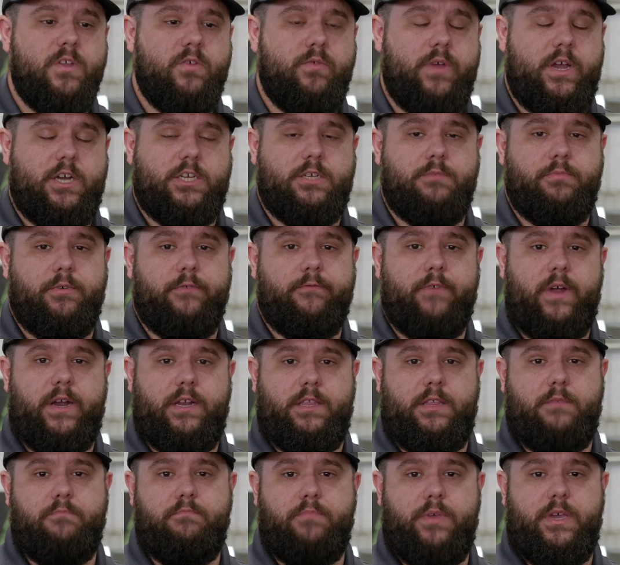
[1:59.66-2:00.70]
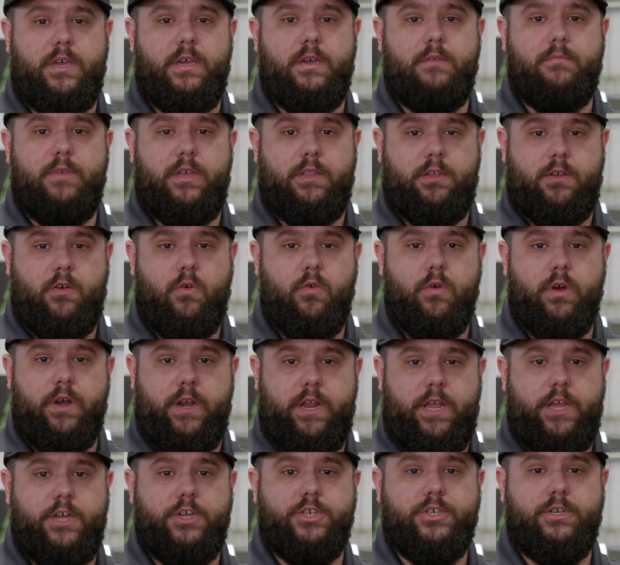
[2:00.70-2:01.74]
We actually provided the BIM and the
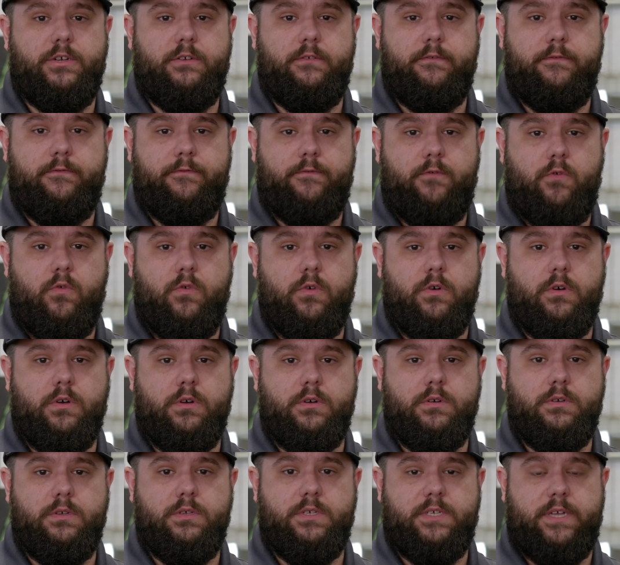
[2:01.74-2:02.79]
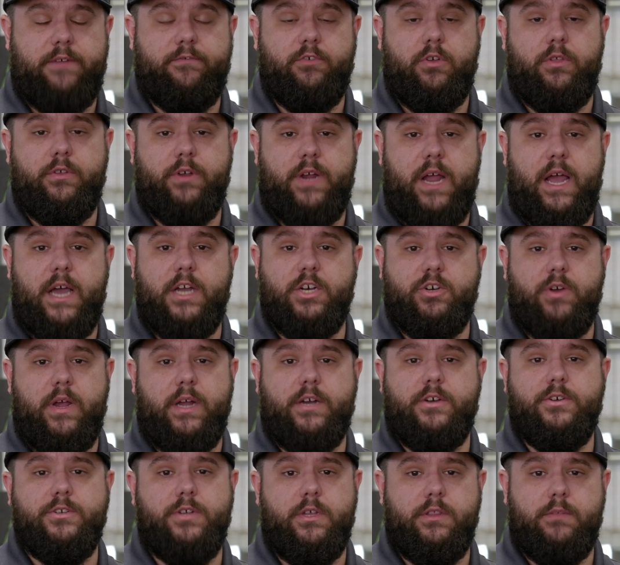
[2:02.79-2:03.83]
coordination for several other
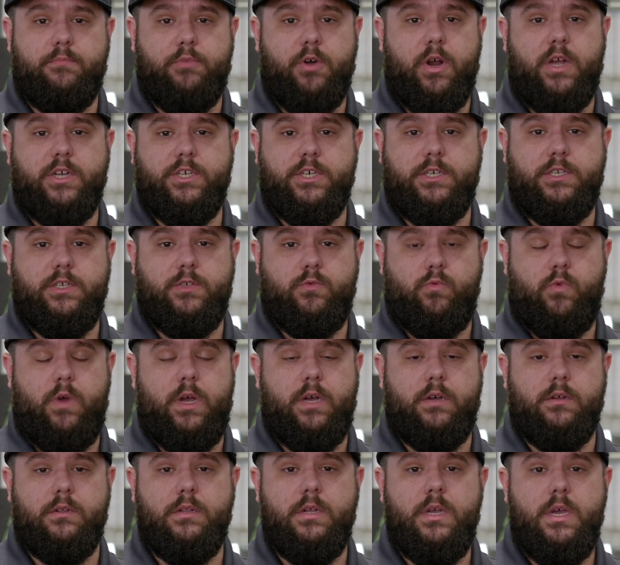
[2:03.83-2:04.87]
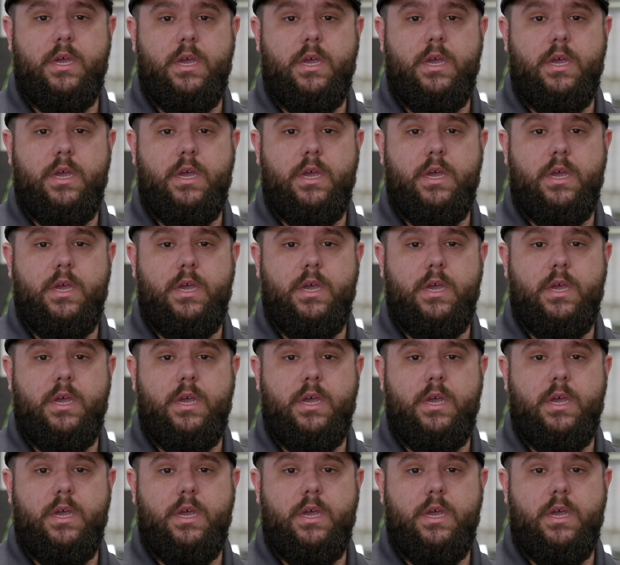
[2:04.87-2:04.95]
contractors on the project as well.